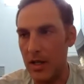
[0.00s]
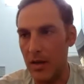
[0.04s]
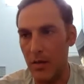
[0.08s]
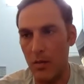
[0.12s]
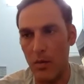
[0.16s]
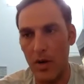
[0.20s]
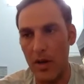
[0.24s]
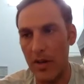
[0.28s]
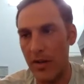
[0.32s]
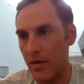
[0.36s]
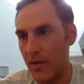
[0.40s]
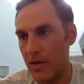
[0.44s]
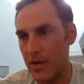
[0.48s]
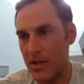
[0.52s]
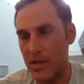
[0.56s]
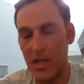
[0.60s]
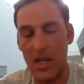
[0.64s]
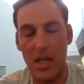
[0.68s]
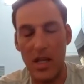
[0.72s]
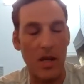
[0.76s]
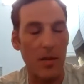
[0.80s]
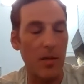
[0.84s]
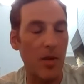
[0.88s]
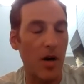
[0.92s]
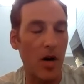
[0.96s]
whether it's
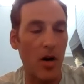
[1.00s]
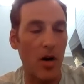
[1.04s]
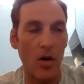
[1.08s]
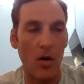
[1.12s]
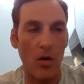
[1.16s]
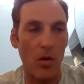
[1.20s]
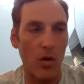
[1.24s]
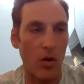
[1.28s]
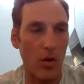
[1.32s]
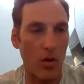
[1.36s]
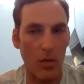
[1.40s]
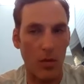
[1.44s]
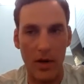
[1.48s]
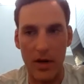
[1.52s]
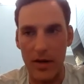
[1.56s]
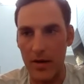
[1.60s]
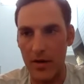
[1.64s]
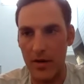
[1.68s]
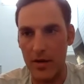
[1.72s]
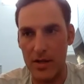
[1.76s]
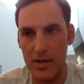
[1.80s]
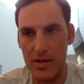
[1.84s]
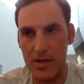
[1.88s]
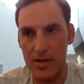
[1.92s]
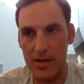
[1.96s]
chemo or
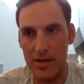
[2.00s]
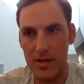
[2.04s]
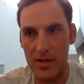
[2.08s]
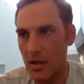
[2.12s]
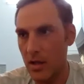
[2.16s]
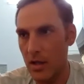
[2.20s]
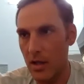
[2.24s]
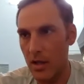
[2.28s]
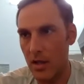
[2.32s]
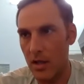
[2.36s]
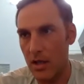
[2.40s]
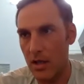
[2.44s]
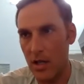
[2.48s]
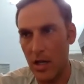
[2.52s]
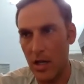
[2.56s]
whether it's,